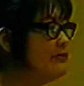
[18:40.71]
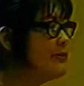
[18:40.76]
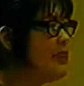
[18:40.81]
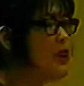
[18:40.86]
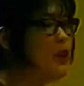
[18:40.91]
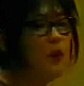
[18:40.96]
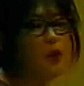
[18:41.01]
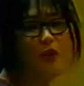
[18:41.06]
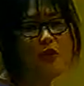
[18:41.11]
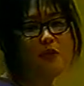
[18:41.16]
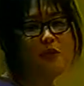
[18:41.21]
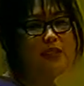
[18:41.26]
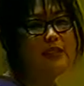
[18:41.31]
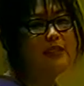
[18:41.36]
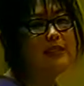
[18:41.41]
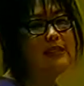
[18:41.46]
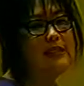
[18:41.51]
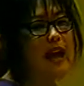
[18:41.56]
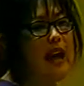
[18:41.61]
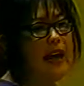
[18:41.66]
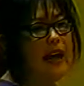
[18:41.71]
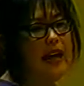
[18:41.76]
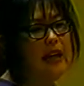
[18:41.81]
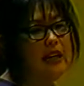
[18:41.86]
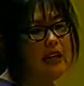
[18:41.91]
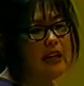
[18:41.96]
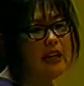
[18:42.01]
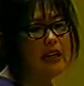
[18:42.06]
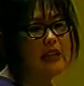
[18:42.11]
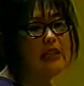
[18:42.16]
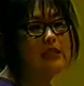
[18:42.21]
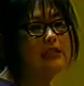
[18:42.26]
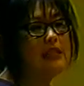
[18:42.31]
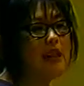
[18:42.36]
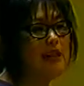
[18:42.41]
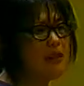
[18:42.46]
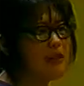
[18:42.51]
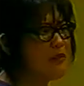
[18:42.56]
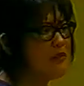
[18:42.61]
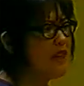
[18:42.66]
You know, in Korean society, a kid is
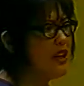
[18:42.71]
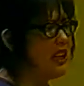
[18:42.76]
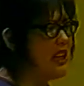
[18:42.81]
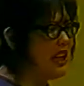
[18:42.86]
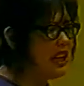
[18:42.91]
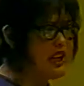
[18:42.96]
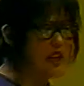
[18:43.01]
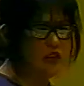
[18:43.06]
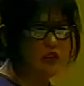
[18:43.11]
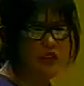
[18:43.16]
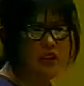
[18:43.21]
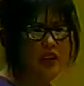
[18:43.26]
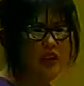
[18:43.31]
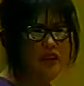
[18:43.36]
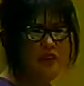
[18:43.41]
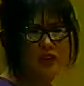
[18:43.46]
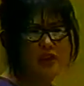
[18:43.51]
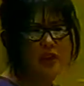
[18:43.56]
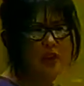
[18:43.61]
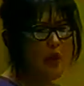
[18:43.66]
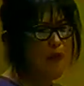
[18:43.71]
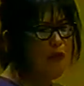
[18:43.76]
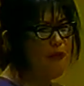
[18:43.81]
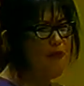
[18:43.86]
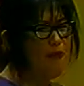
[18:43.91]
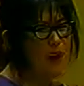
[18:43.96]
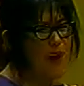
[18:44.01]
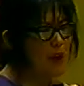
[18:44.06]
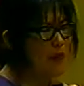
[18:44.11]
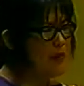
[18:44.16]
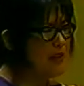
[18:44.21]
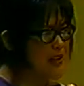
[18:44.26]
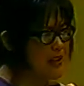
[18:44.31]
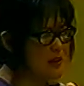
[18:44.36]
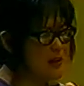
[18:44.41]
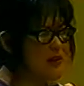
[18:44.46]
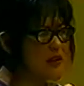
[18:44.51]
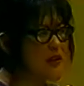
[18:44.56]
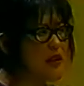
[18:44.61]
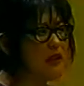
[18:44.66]
nothing, but here, Evie's whole family
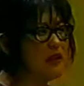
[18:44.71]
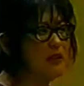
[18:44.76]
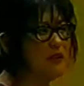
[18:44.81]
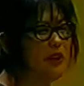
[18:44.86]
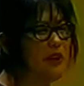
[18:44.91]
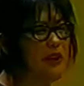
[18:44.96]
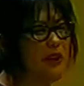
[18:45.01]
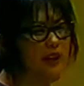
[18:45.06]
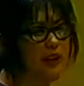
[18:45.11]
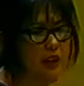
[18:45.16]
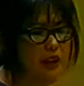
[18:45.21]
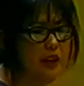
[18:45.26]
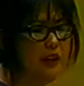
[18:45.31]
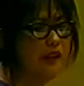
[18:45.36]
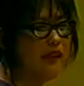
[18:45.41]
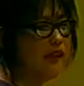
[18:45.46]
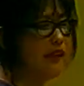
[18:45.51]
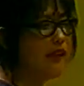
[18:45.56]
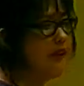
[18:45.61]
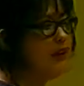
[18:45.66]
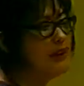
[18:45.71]
was celebrating her.